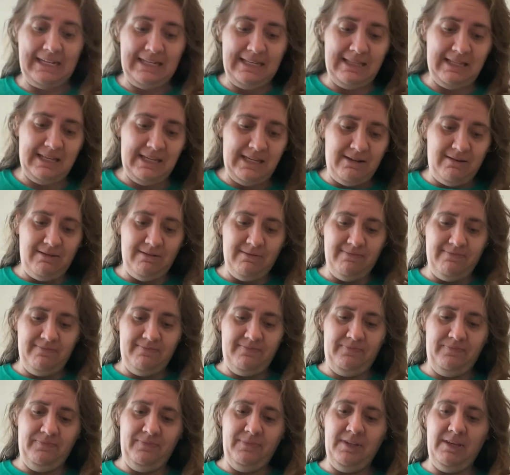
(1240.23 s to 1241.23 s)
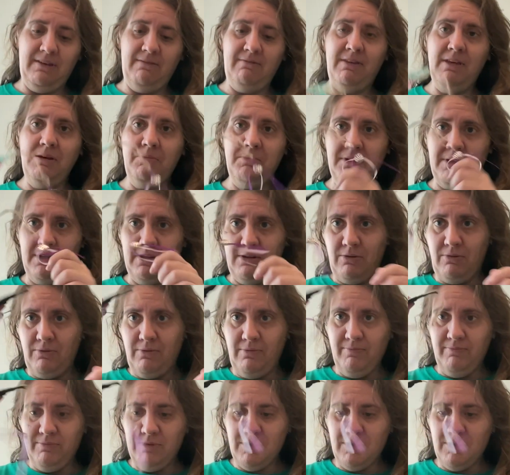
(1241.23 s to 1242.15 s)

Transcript: and then give them a little